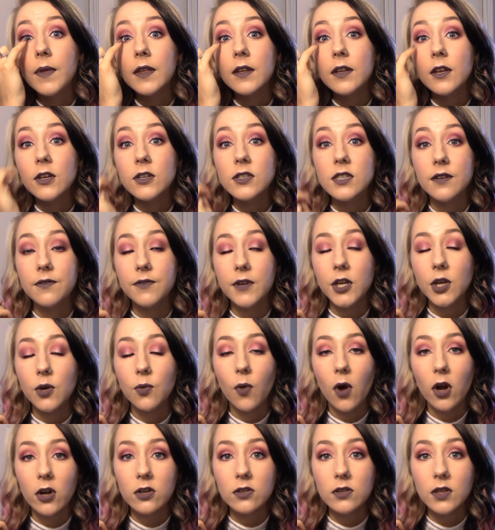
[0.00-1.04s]
your stuff in your
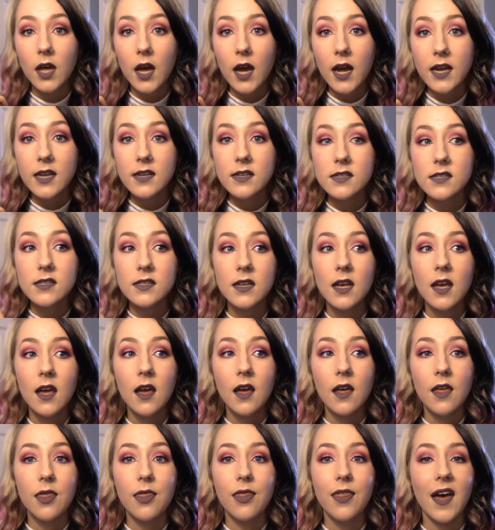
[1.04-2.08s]
water lines
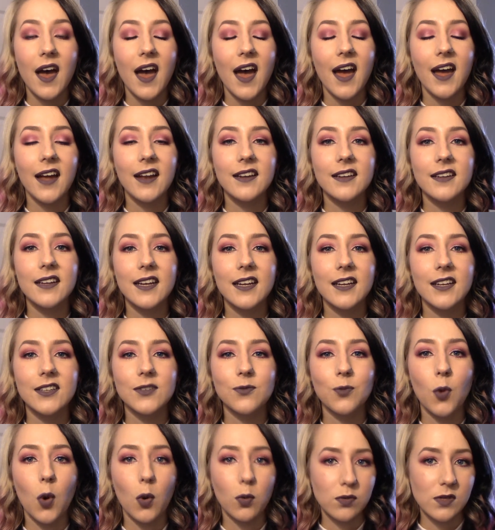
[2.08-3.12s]
that it
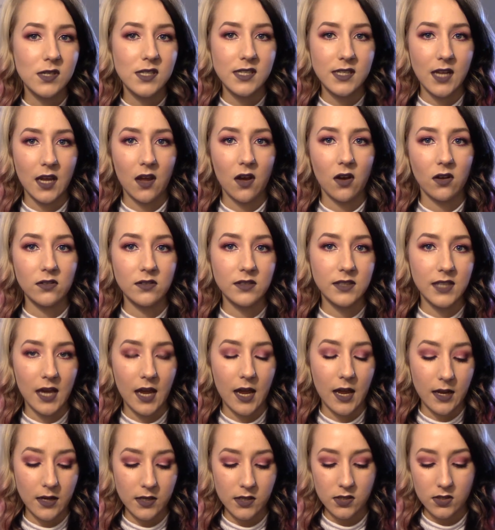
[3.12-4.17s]
won't stay all
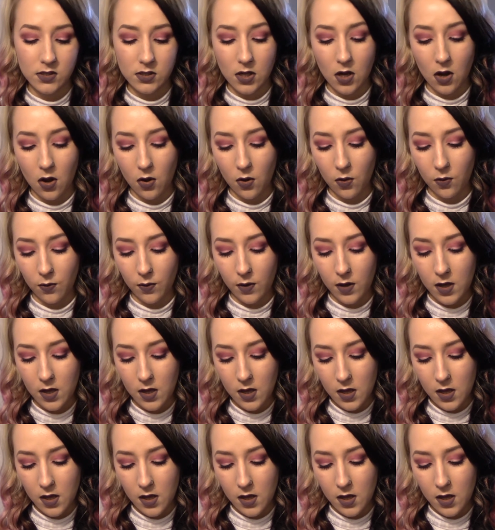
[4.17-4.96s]
day. So